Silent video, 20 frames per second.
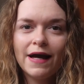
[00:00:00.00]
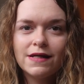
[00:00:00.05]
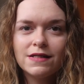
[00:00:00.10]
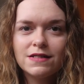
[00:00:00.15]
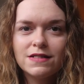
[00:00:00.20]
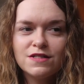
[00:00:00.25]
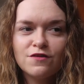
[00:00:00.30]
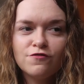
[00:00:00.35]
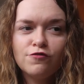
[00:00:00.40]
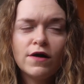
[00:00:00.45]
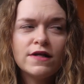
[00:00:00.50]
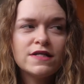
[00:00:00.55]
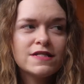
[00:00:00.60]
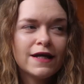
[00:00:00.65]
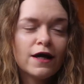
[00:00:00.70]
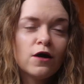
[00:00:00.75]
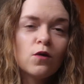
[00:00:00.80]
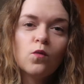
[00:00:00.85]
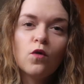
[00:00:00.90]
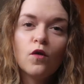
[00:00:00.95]
and
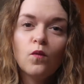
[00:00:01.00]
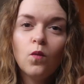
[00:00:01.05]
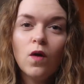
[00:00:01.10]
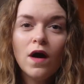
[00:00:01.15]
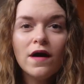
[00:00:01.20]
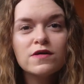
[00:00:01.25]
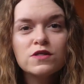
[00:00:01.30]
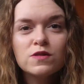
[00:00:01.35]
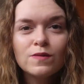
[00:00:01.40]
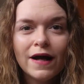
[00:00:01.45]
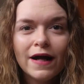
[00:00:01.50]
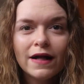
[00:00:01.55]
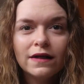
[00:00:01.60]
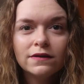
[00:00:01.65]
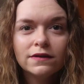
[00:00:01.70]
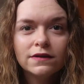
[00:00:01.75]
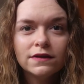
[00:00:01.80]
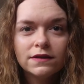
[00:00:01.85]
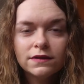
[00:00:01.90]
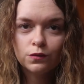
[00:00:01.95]
finding out what works
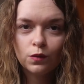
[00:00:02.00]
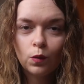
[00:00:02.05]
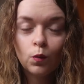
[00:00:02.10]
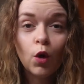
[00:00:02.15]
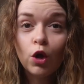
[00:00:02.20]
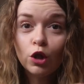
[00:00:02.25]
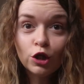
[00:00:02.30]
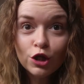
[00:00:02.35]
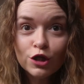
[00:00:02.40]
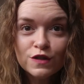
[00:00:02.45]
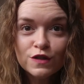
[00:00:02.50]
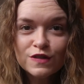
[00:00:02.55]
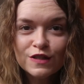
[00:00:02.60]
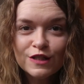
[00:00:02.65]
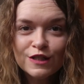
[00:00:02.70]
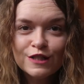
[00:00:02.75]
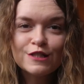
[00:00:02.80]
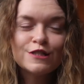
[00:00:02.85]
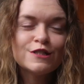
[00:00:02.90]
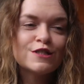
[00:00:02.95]
well, what looks
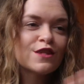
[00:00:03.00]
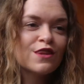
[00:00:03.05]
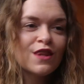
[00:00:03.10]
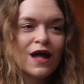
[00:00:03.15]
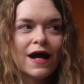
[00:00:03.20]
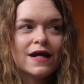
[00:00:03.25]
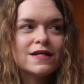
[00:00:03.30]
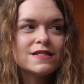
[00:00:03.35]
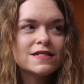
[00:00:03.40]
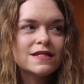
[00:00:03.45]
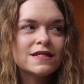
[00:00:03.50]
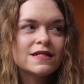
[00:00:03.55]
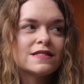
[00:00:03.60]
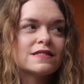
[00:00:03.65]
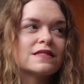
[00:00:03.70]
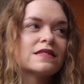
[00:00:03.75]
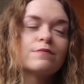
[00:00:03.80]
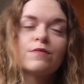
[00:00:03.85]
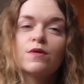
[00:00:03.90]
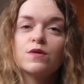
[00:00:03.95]
good, that
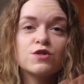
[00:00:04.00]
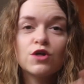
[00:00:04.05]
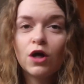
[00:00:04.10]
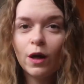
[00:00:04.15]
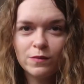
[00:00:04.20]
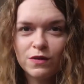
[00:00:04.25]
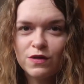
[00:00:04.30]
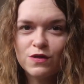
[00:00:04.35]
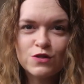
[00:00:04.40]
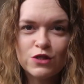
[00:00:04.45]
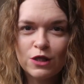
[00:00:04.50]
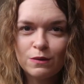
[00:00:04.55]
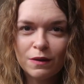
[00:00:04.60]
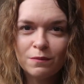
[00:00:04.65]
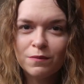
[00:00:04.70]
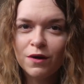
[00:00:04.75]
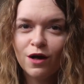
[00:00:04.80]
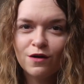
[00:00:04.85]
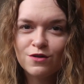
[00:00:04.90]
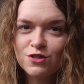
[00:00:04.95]
is the most time
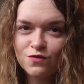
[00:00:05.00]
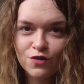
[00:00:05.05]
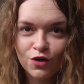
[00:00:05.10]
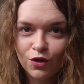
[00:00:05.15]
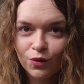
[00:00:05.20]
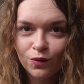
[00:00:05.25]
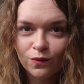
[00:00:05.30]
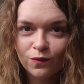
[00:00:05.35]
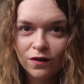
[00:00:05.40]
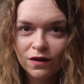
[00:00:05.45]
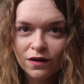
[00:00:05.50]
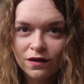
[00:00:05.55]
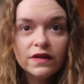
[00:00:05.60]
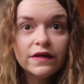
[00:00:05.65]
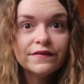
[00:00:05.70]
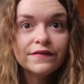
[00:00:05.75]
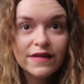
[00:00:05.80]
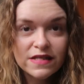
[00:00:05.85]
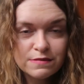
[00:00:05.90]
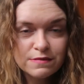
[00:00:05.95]
consuming part of it all.
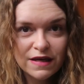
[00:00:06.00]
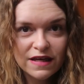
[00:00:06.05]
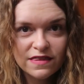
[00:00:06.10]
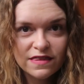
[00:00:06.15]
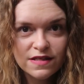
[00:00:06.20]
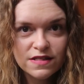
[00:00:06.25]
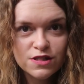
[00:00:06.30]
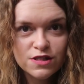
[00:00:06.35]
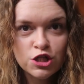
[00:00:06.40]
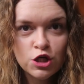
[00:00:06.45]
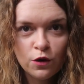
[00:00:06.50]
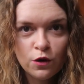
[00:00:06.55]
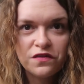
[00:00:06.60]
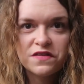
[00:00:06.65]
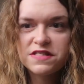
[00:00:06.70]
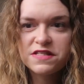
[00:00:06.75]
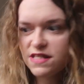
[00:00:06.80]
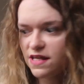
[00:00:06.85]
Let's make these two other